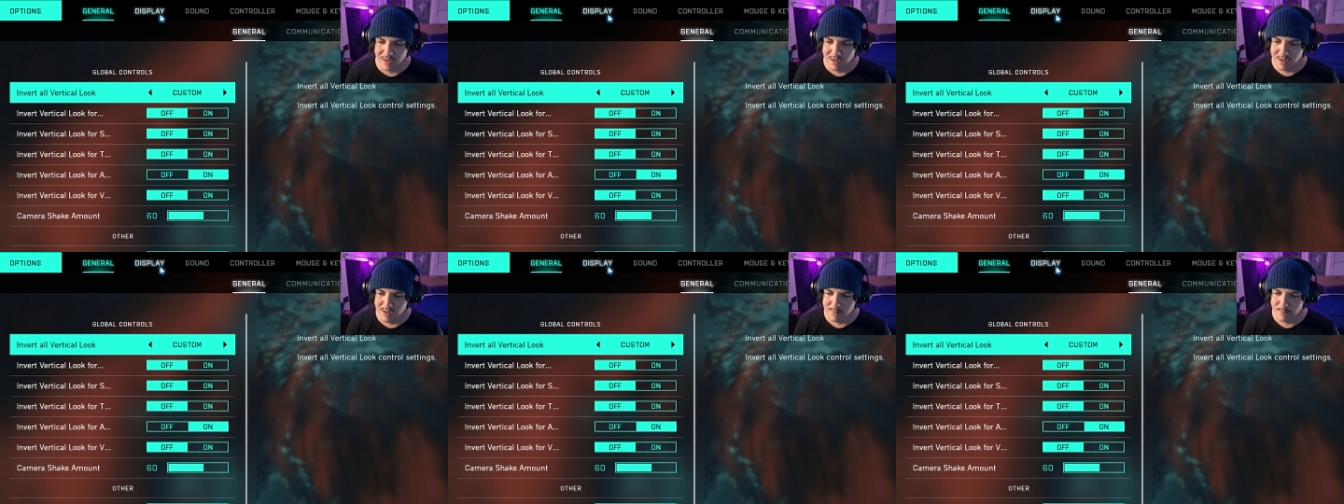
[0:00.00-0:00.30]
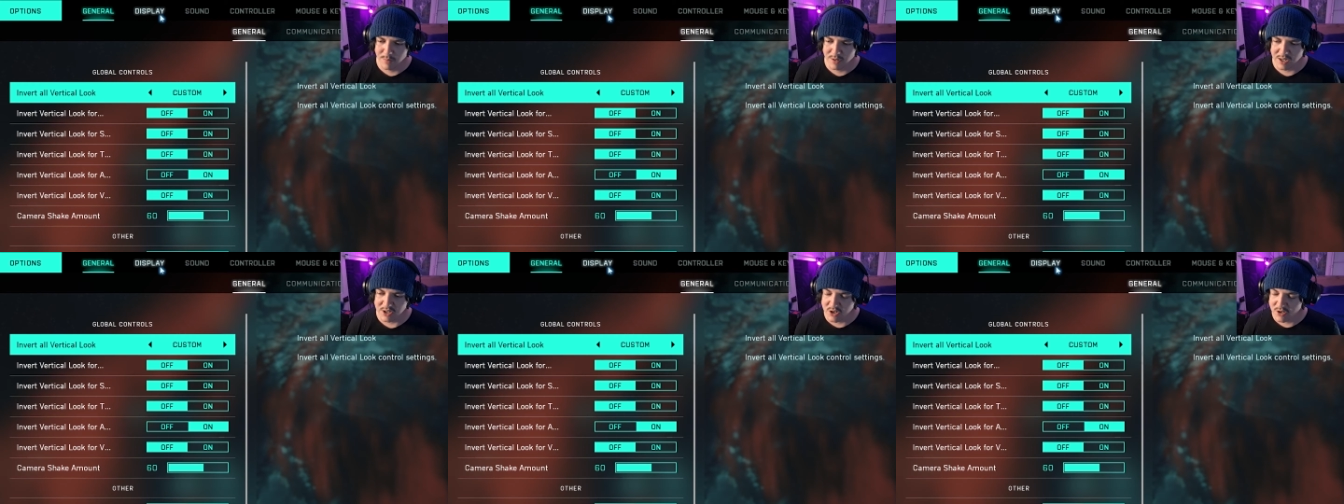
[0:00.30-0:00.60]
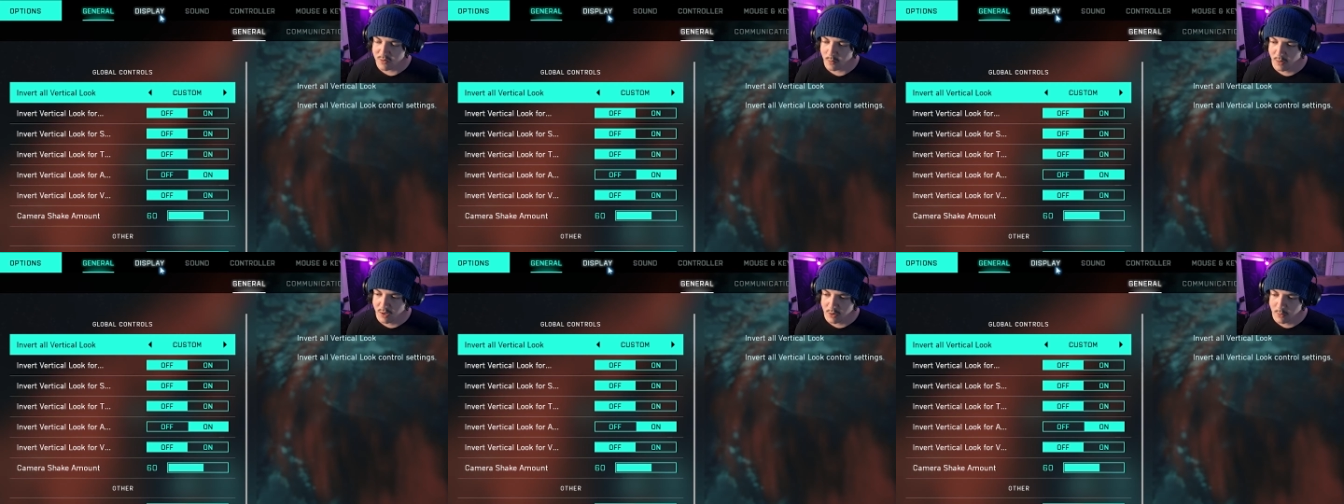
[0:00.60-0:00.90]
Um, but I
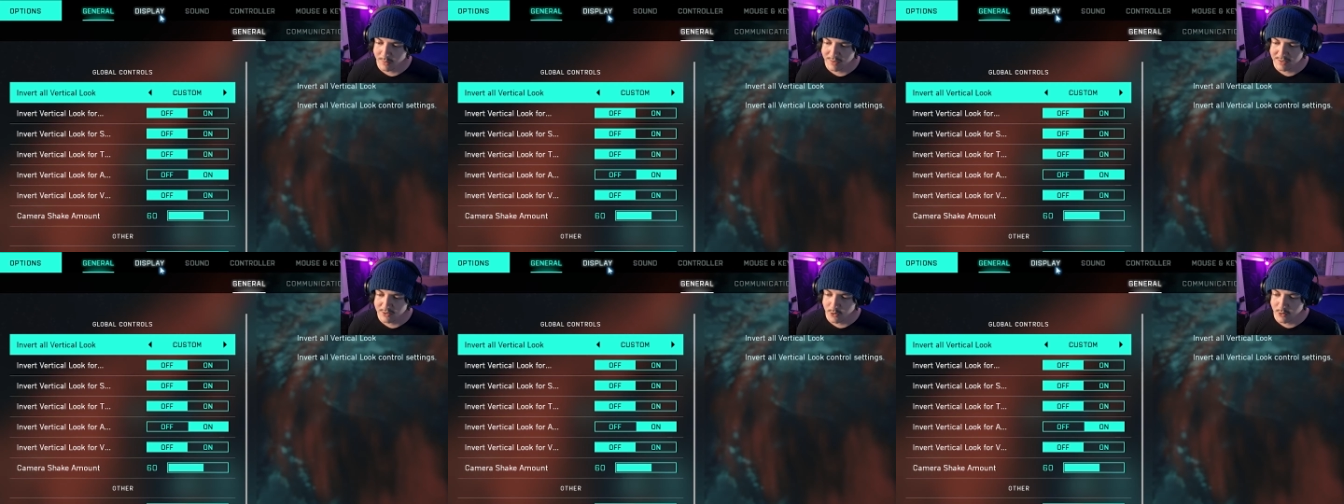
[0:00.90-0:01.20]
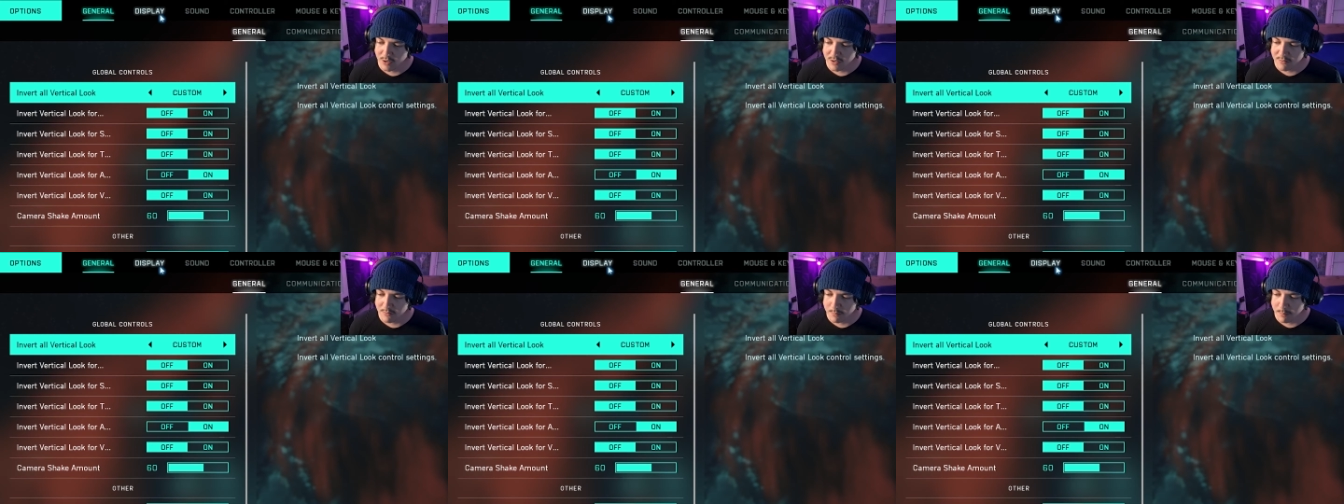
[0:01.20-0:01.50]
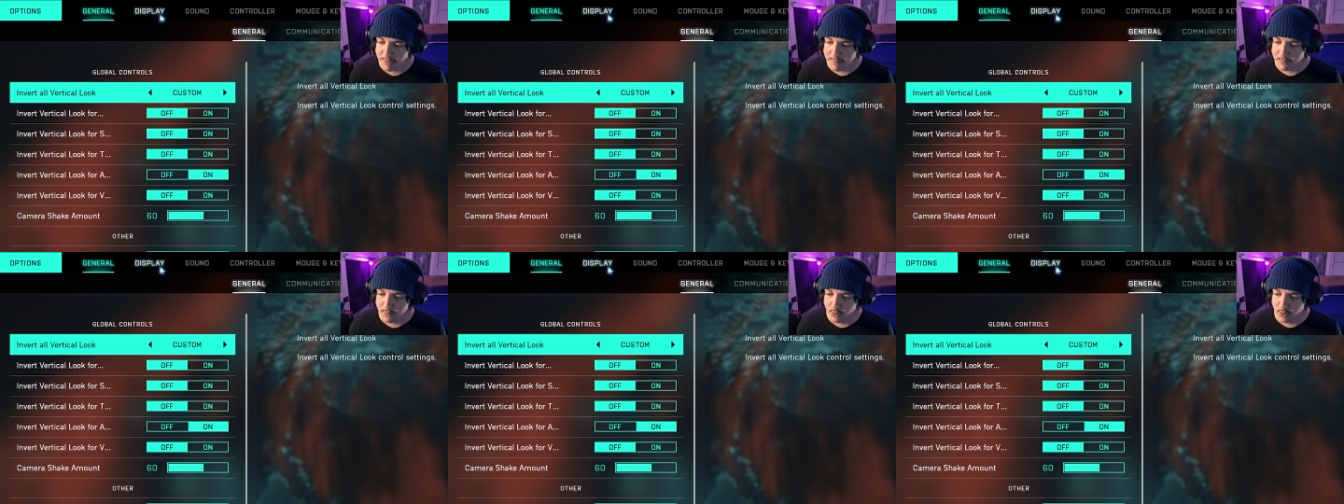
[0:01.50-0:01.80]
just wanted to quickly do this
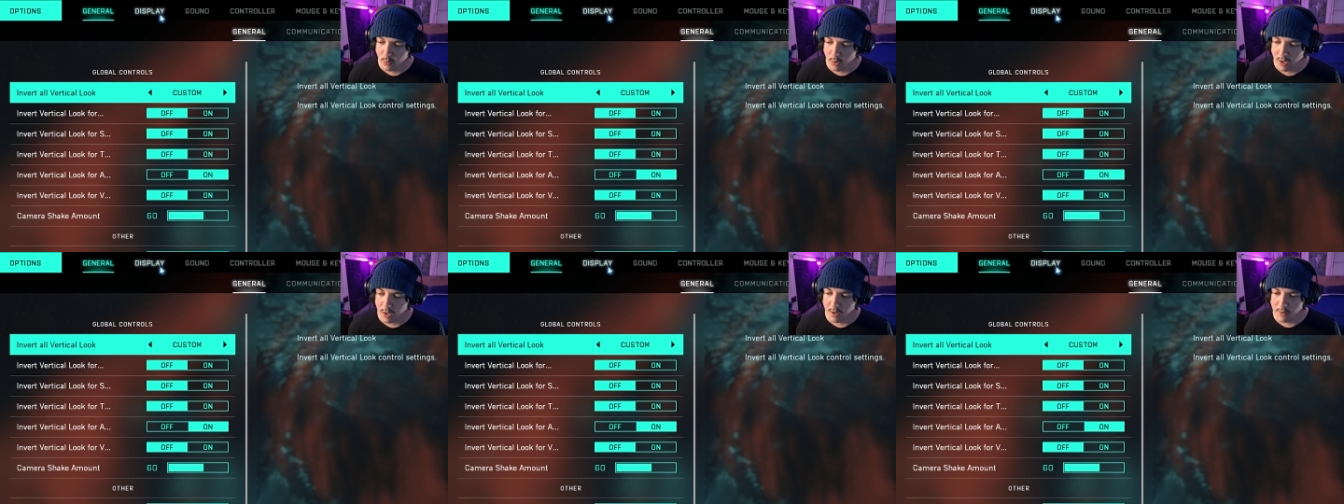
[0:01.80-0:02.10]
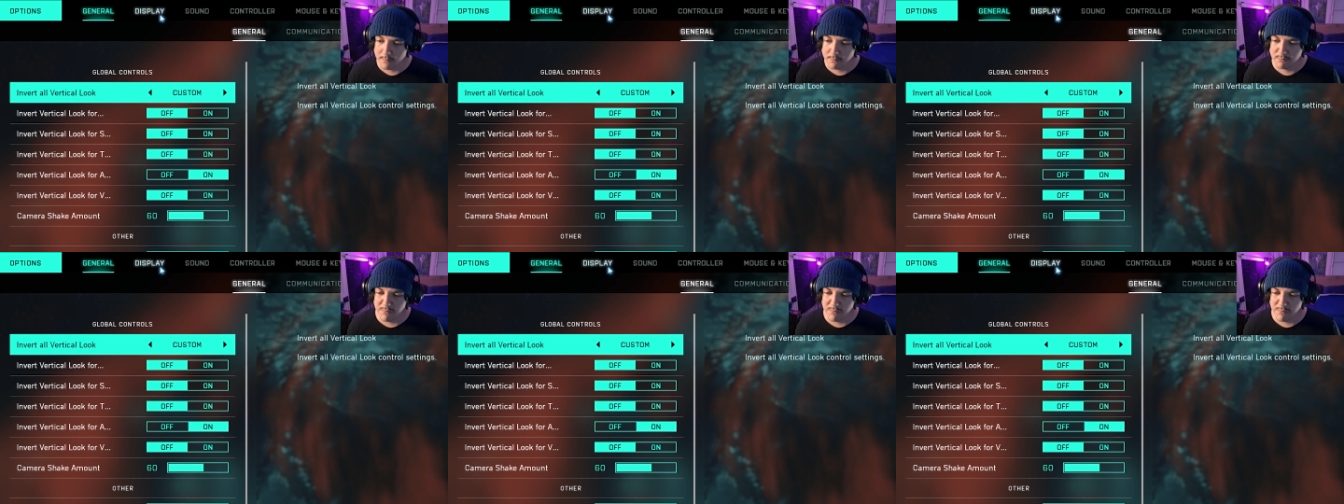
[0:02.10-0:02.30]
with people who are